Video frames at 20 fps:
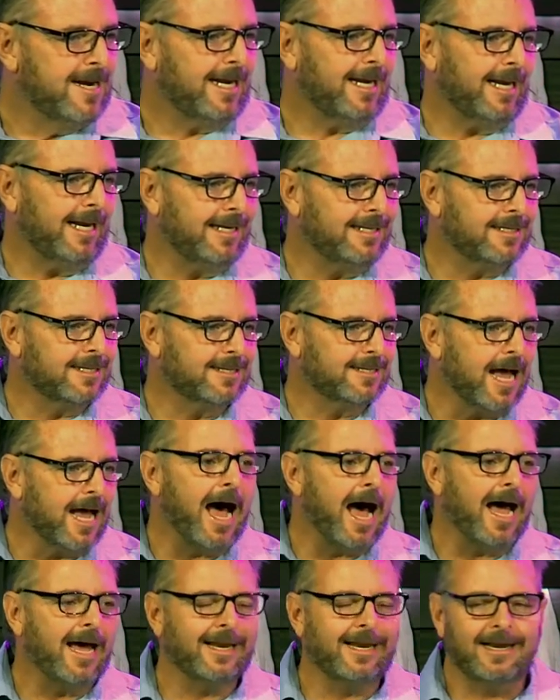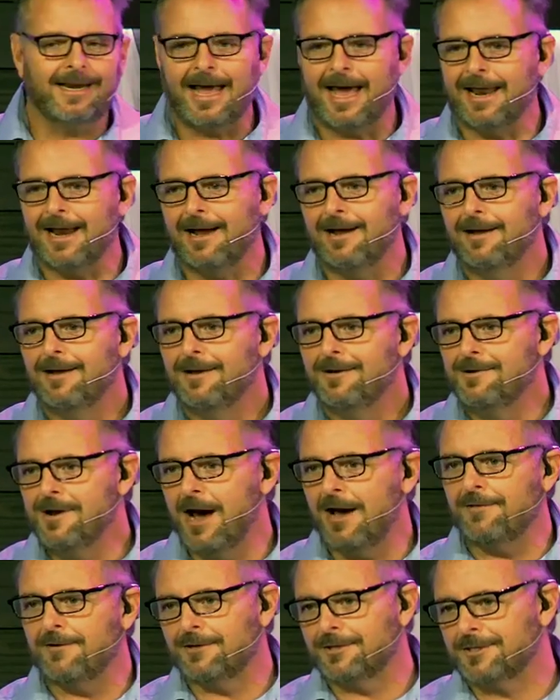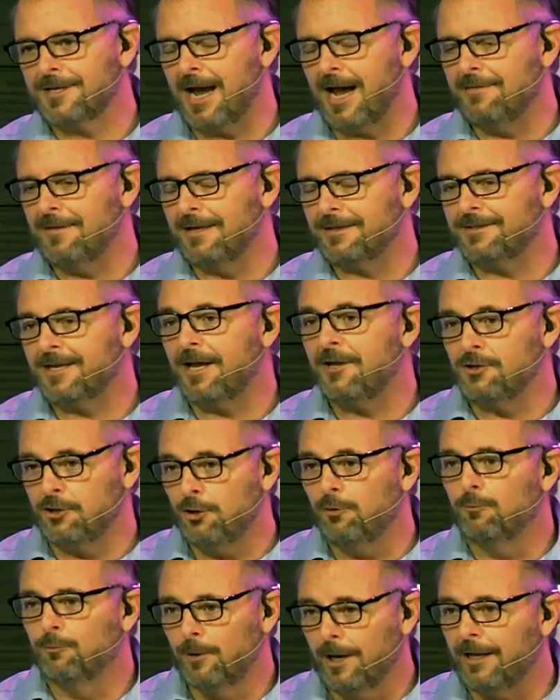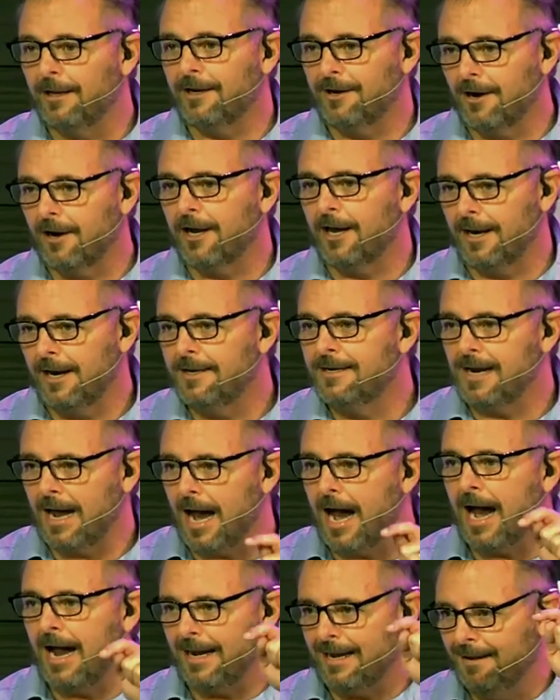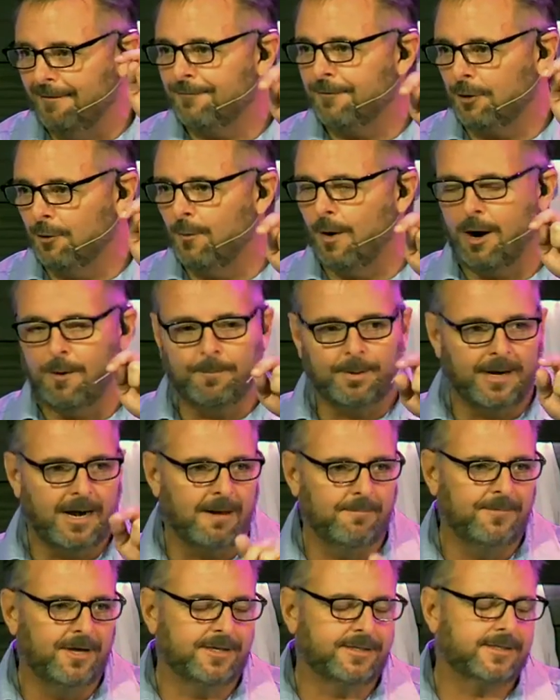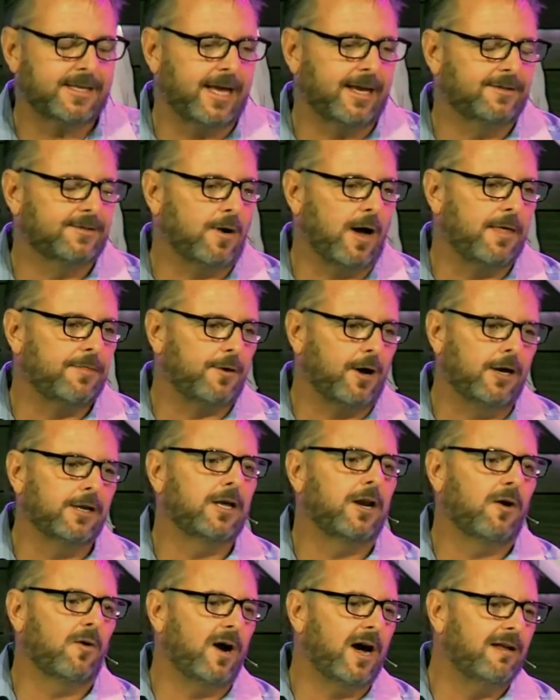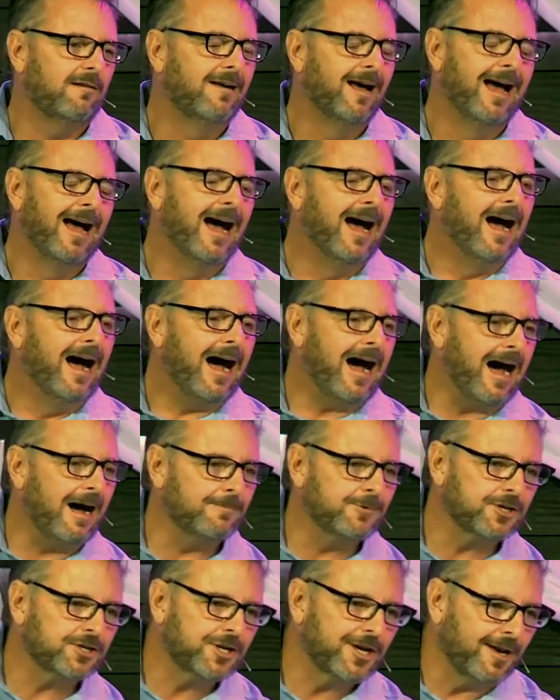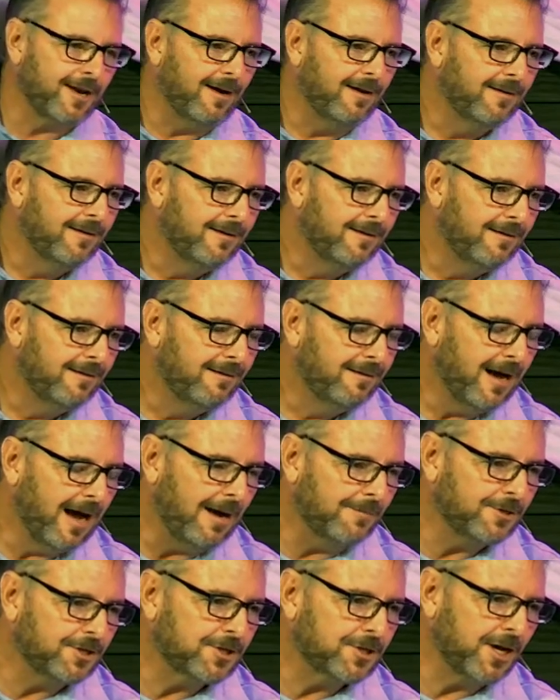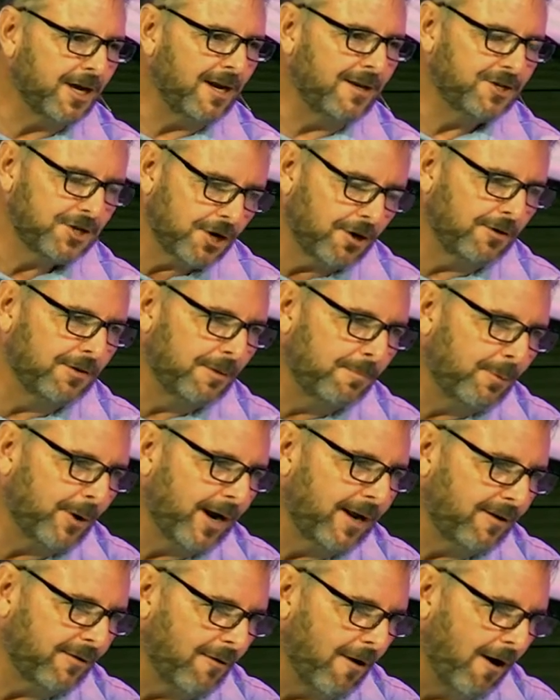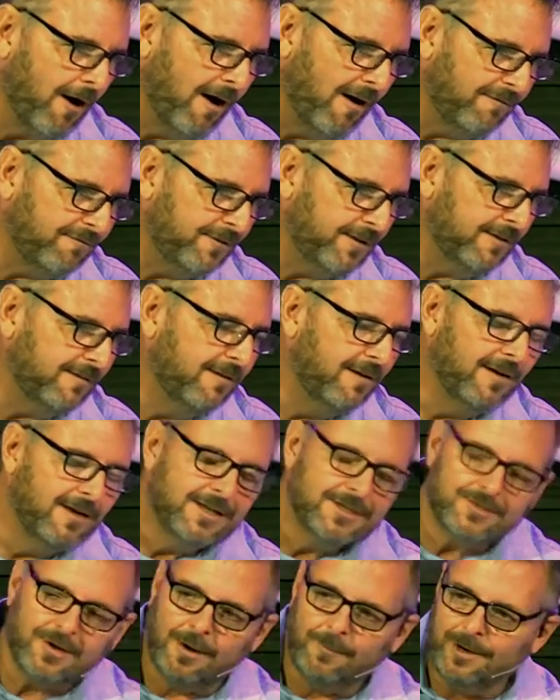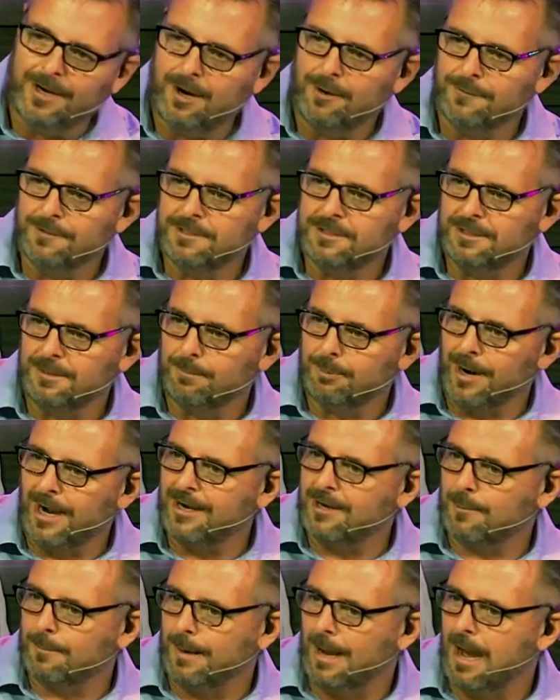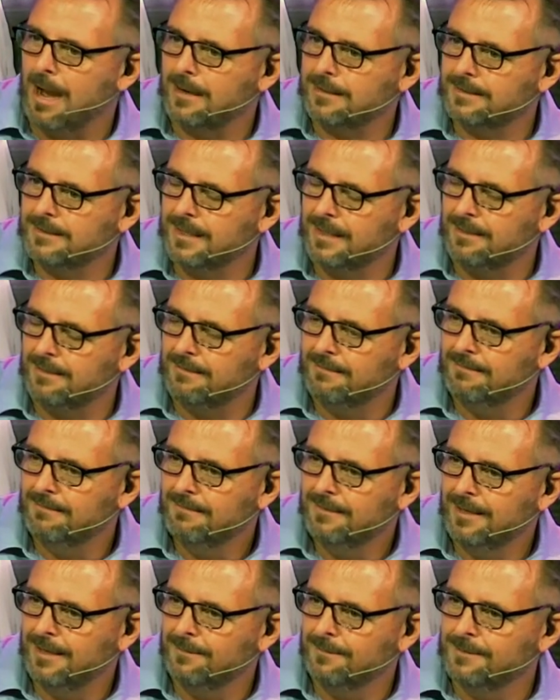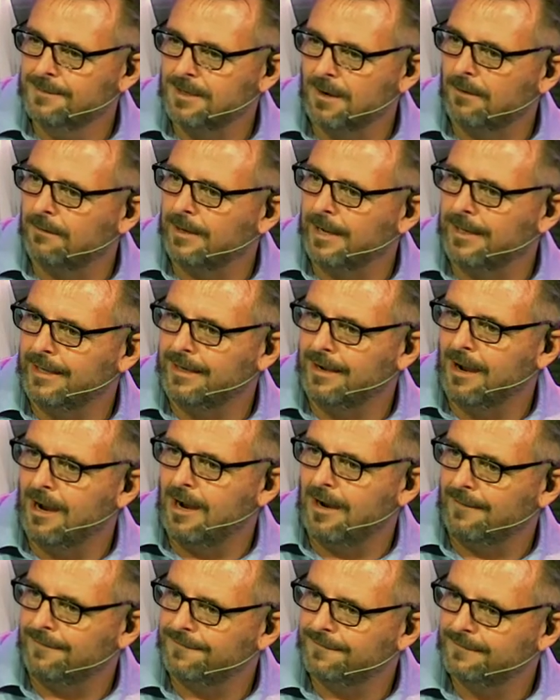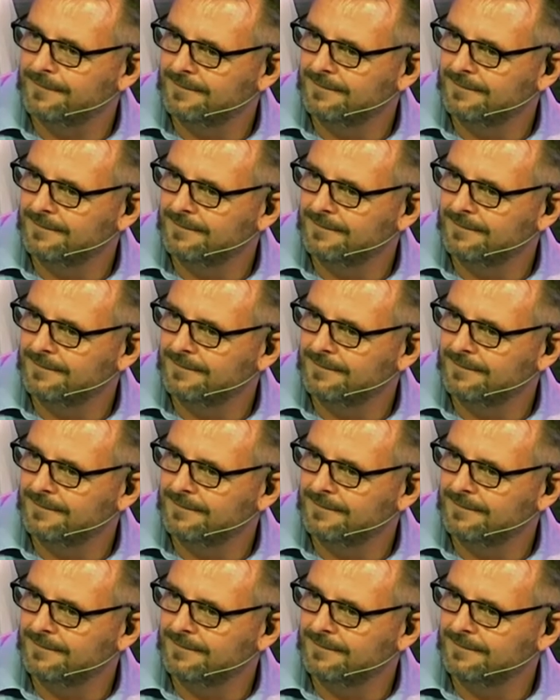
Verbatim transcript: Inside, it had another sign that said, You really are going to die if you open up this thing. So I thought, you know what? I'm just going to. I'm just going to turn the breaker off. And so I went over to the breaker box and it was already off.